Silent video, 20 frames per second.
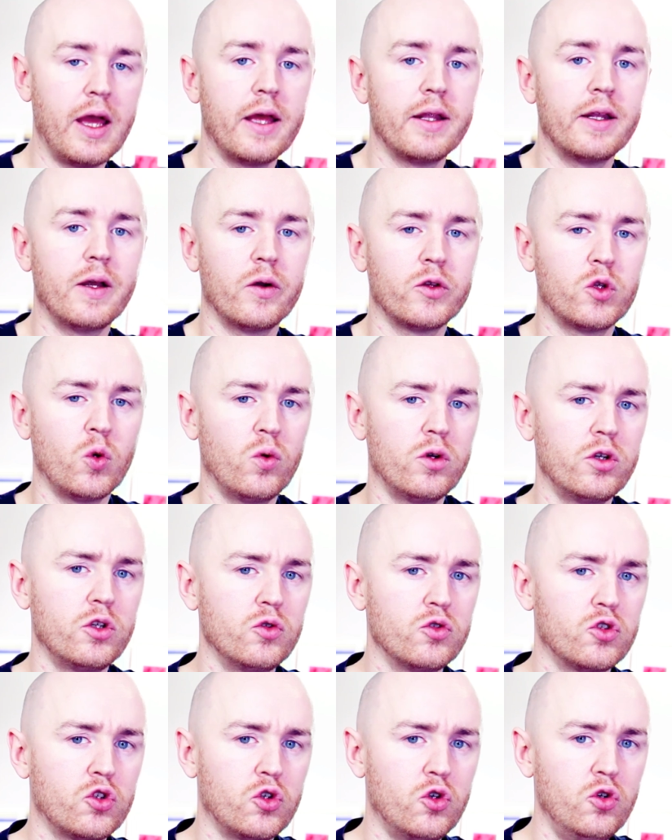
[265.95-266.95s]
Now, I don't want to
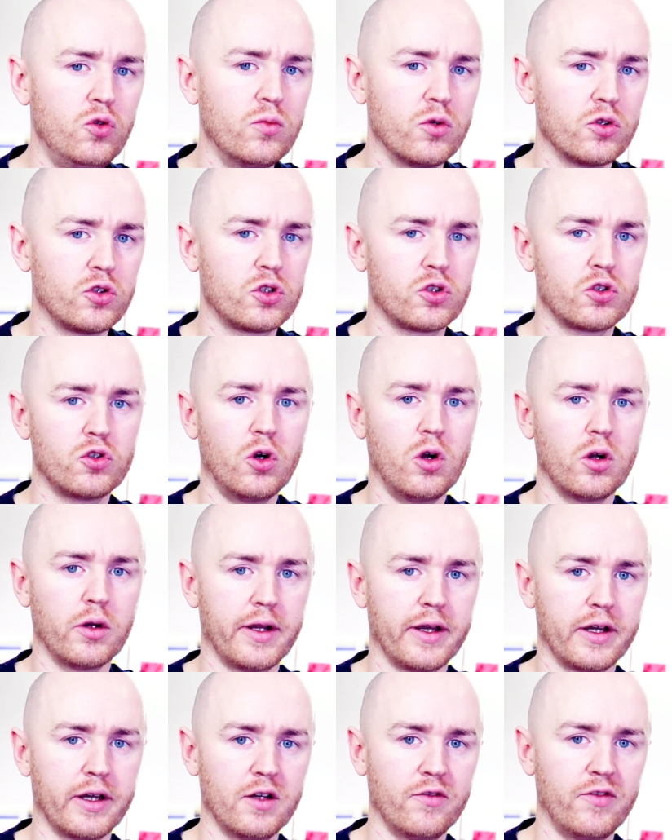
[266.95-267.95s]
use too much strong
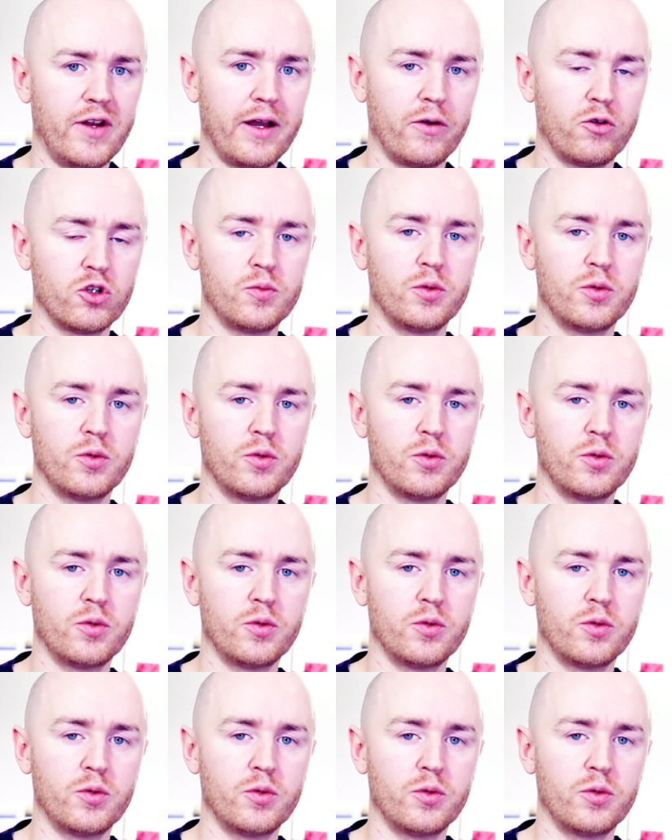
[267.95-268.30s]
negative language